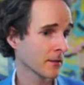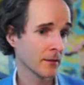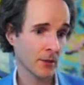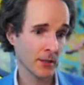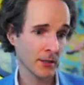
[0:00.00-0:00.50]

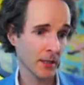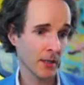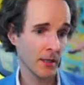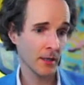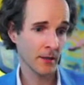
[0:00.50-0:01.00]
What is it
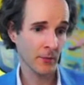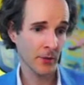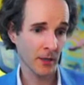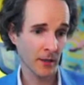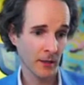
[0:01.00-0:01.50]
underneath? Here we
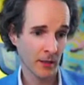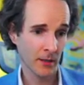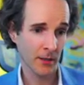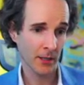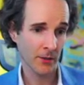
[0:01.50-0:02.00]
go.
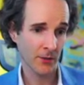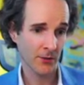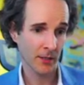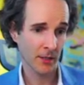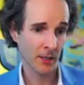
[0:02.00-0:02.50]
There you can
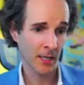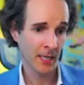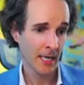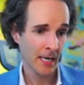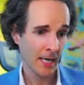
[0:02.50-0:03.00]
see it.
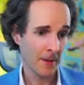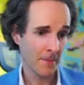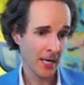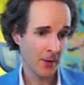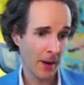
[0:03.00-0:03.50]
Um,
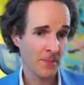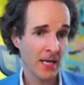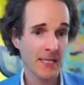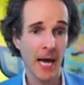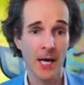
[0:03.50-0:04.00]
anyway, it's there.